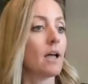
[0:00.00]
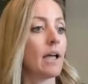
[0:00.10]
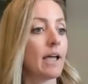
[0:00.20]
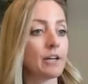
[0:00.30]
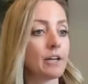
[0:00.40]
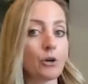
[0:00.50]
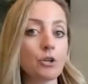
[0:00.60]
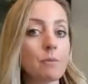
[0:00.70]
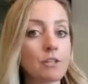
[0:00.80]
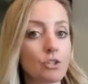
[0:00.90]
And I know
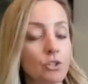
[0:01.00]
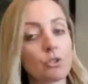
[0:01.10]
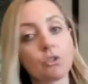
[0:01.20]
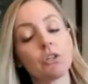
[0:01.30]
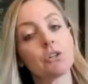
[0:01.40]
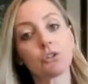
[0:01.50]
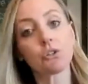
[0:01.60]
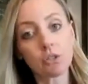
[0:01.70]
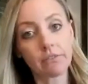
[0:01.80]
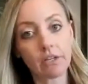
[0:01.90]
you mentioned earlier,
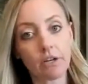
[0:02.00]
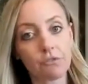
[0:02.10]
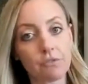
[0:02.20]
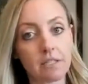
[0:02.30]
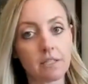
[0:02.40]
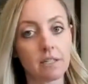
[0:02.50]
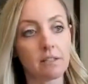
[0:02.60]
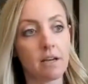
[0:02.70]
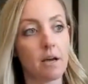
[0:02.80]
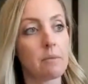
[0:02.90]
you're living on a fixed
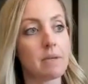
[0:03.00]
income.